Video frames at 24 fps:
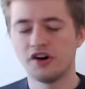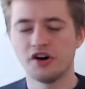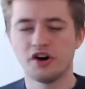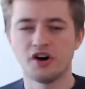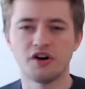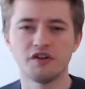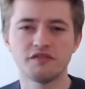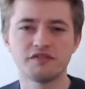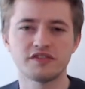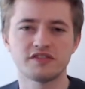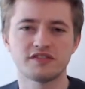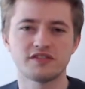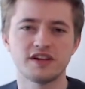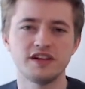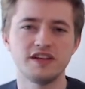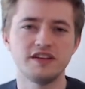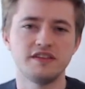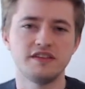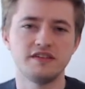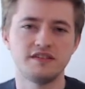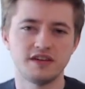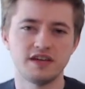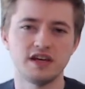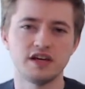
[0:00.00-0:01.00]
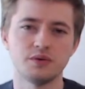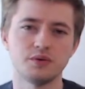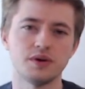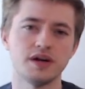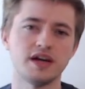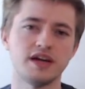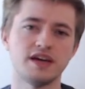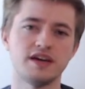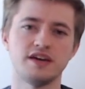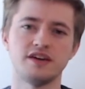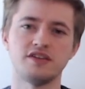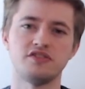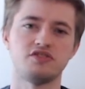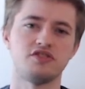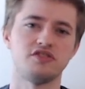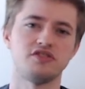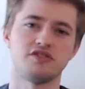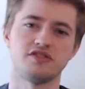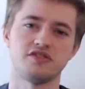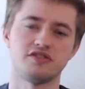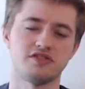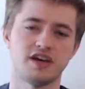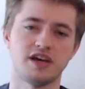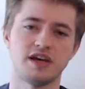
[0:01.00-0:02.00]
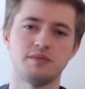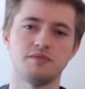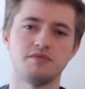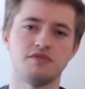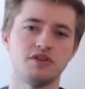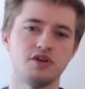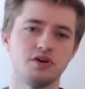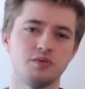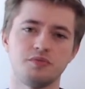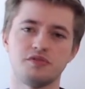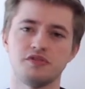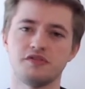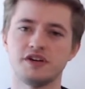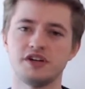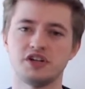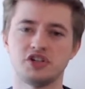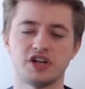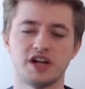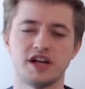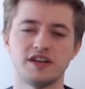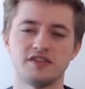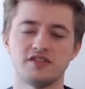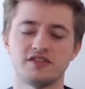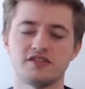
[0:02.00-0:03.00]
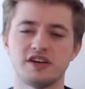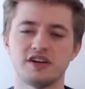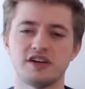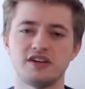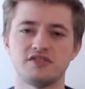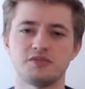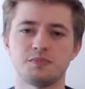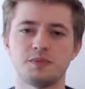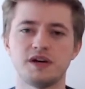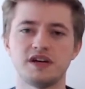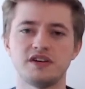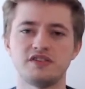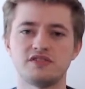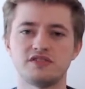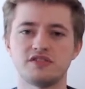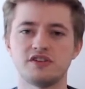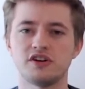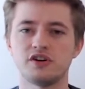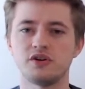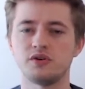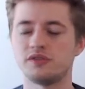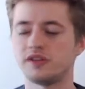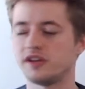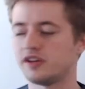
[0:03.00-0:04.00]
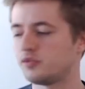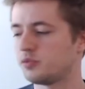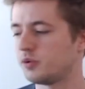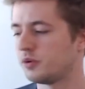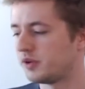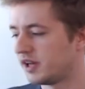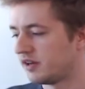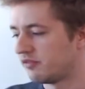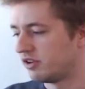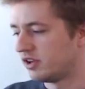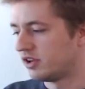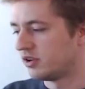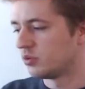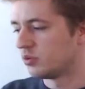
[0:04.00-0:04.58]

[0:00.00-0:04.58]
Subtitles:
Obviously the DOA is just the same for the observation and the state space, so that's why we have a little